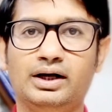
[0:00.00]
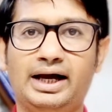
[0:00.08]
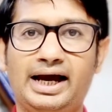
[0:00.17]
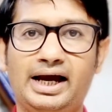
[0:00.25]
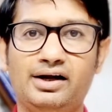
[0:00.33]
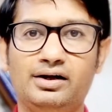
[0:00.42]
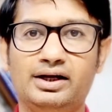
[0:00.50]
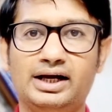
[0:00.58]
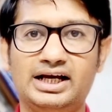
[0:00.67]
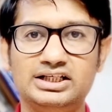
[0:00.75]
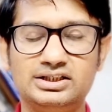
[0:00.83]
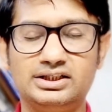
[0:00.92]
and
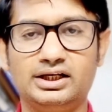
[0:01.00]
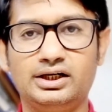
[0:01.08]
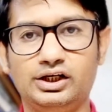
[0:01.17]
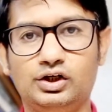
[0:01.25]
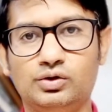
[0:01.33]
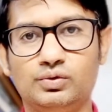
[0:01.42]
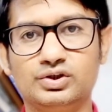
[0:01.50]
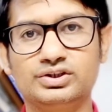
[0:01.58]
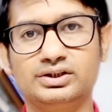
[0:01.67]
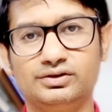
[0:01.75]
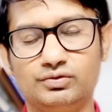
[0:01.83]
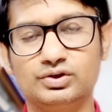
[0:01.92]
as the echo was,
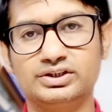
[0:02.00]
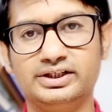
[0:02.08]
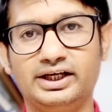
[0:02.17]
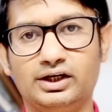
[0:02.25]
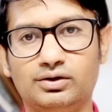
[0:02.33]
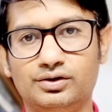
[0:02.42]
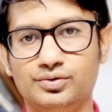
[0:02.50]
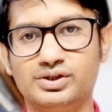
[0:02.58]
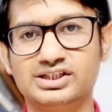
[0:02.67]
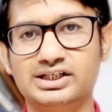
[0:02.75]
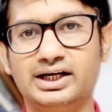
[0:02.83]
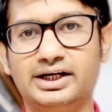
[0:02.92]
it was an echo
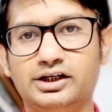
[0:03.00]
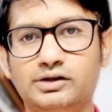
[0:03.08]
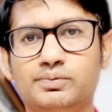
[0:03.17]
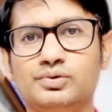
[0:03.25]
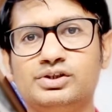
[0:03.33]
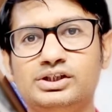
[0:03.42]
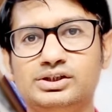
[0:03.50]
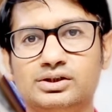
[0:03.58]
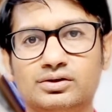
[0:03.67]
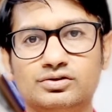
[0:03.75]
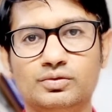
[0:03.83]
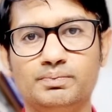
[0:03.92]
USG guided
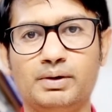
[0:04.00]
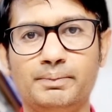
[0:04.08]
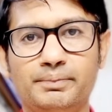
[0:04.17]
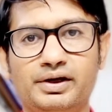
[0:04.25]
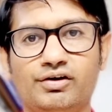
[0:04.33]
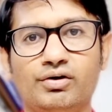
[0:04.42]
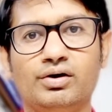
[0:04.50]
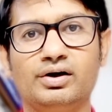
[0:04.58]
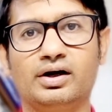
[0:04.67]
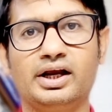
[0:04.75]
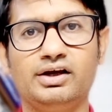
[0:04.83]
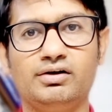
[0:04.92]
procedure, so pumping
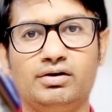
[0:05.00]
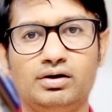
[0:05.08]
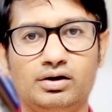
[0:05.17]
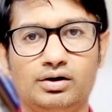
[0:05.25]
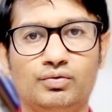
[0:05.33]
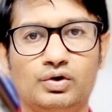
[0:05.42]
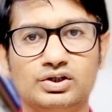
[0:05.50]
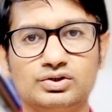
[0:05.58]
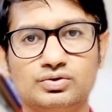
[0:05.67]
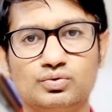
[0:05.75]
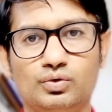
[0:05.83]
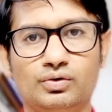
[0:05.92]

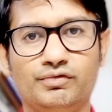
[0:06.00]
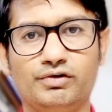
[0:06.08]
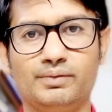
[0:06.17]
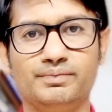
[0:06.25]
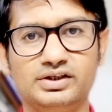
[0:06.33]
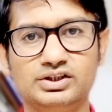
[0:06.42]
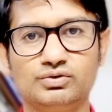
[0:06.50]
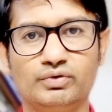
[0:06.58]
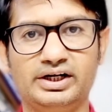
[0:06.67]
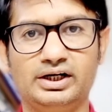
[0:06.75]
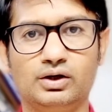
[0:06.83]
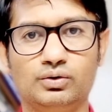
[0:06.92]
was from this
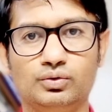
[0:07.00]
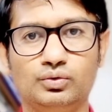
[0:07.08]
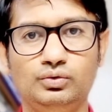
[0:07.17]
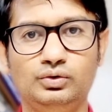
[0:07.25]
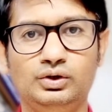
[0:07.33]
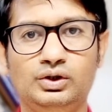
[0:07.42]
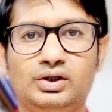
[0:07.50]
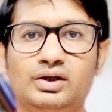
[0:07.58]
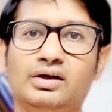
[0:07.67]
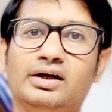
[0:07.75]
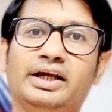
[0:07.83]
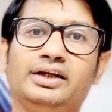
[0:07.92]
went down to
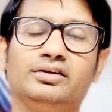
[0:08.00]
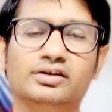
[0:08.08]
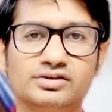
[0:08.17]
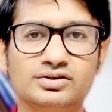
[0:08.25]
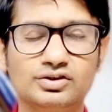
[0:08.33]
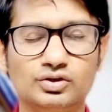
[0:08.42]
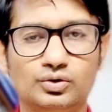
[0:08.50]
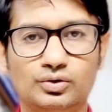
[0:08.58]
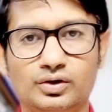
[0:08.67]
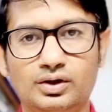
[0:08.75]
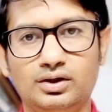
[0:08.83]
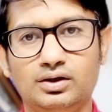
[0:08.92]
like this. So
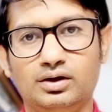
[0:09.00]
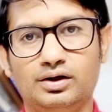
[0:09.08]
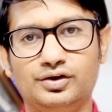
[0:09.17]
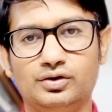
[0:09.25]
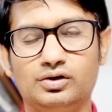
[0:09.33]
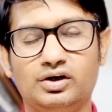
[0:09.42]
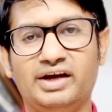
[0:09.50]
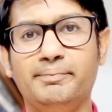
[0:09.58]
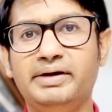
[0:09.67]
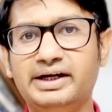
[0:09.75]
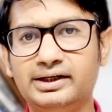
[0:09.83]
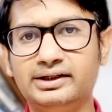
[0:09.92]

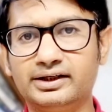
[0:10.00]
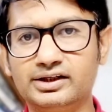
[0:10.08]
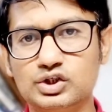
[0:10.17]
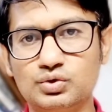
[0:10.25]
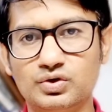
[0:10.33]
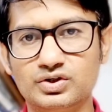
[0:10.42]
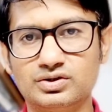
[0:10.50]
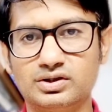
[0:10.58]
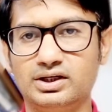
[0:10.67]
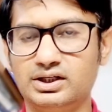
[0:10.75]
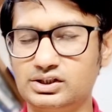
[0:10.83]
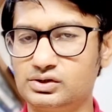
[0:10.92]
imminent arrest was
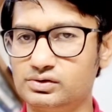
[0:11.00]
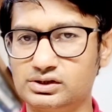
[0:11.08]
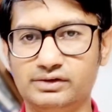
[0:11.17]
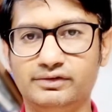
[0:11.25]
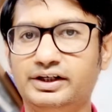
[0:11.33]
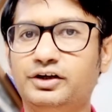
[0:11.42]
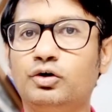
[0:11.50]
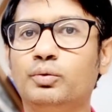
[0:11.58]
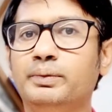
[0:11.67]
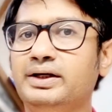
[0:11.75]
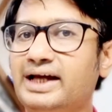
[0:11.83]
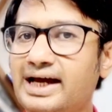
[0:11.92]
there. She was given
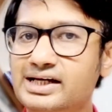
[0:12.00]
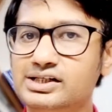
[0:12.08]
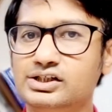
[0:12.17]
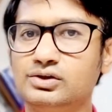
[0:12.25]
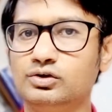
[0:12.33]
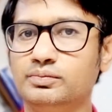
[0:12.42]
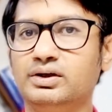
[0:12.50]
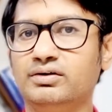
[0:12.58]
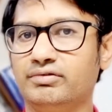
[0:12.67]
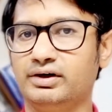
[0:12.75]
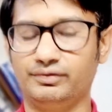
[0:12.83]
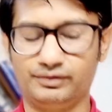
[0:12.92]
atropine and she could be
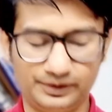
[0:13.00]
revived.